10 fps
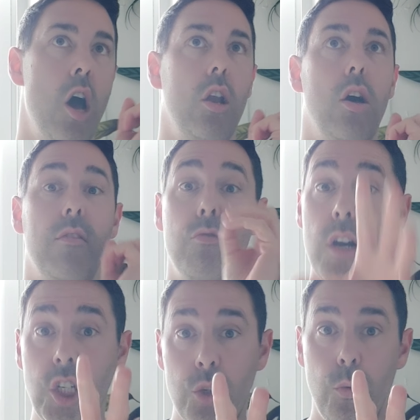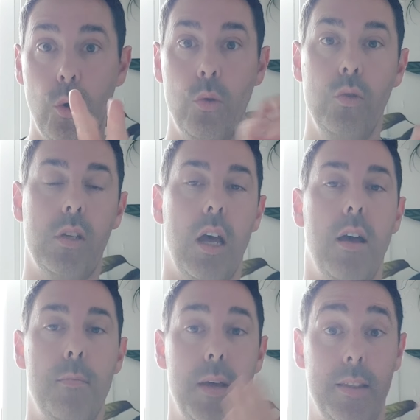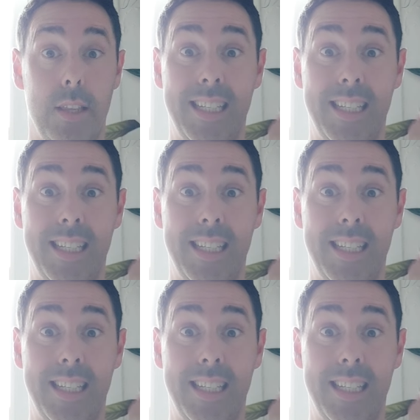a lot of rituals, the